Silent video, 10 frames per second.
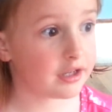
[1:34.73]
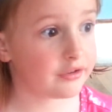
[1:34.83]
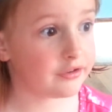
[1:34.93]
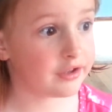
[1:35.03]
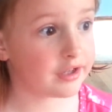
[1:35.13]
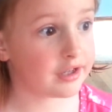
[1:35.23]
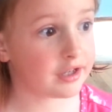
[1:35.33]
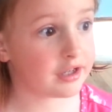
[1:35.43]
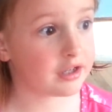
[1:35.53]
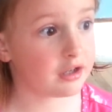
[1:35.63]
Is
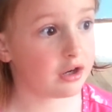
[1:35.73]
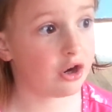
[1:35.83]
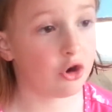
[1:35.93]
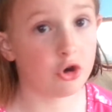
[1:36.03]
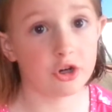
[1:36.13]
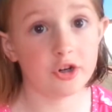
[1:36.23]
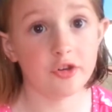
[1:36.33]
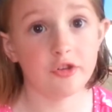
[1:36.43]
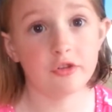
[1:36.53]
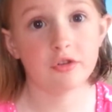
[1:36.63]
it a
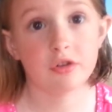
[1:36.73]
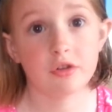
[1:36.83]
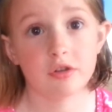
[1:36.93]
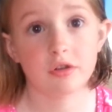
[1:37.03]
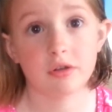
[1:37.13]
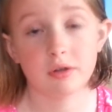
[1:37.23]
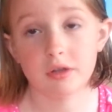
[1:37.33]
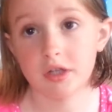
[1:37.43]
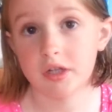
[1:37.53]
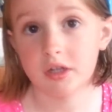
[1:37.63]
horse? Nope.
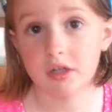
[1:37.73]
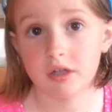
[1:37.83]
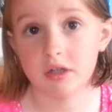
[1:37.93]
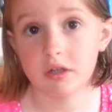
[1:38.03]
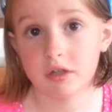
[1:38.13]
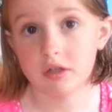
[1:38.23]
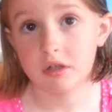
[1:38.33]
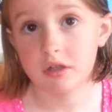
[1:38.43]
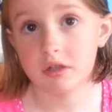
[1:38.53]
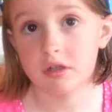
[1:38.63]
It's blue.
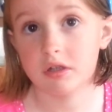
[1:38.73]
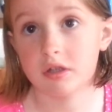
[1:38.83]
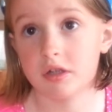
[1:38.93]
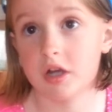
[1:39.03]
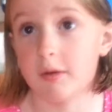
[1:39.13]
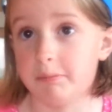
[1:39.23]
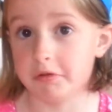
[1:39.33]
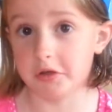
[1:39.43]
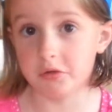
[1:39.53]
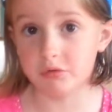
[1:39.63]
A
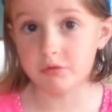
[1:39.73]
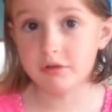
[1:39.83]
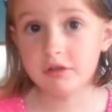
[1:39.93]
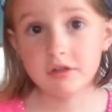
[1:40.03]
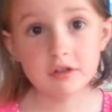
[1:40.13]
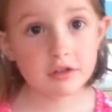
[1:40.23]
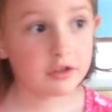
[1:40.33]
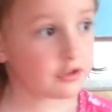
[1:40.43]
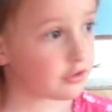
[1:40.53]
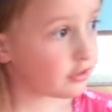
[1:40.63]
blue?
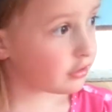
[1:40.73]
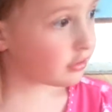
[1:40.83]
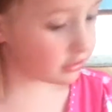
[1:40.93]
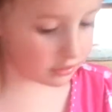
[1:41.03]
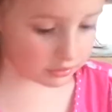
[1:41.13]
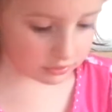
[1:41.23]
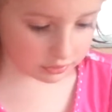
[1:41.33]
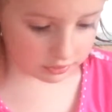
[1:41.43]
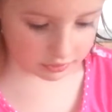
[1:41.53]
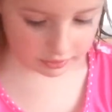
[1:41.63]
A blue animal.
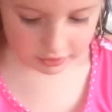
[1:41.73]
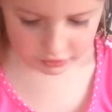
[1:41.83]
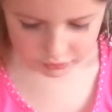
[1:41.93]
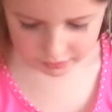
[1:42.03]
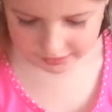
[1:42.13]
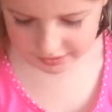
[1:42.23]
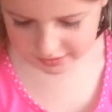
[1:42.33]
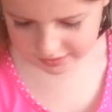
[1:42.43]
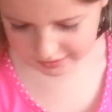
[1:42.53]
What?